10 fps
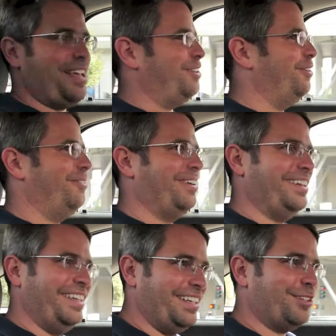I don't
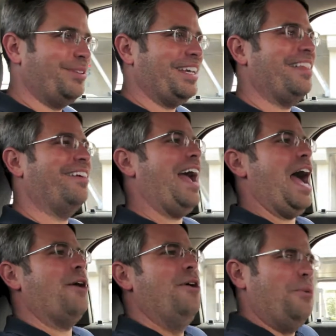want to link them together.
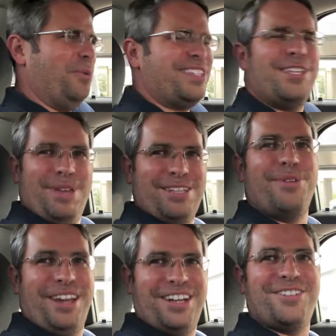What's the best
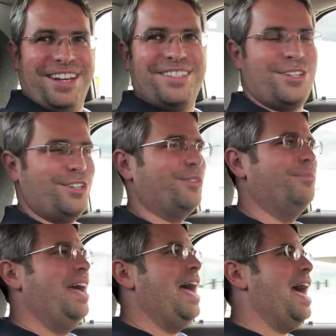way to transition
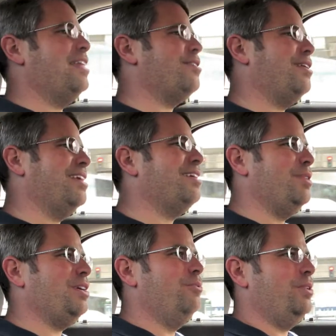them? And so I think
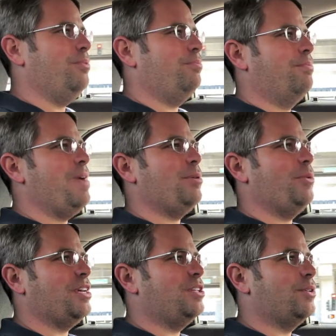we, we maybe
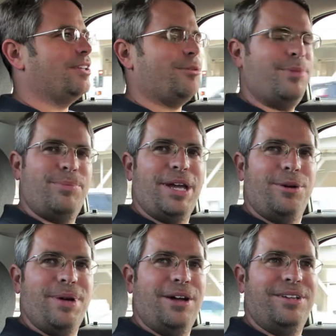we could do a little bit better
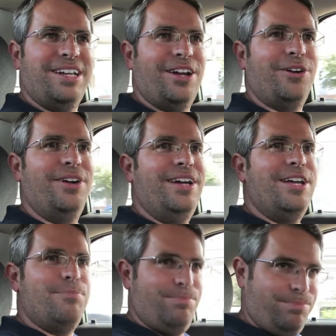about, you know,
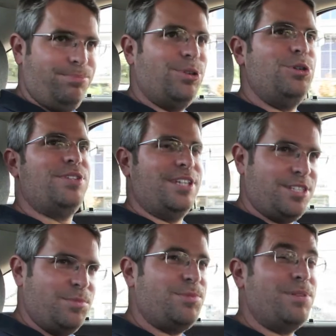producing
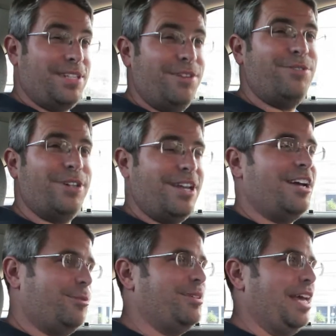some specific
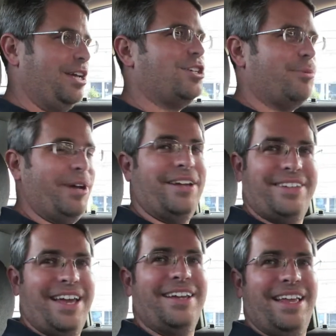documentation about
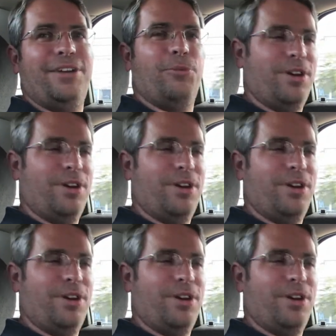that, like right.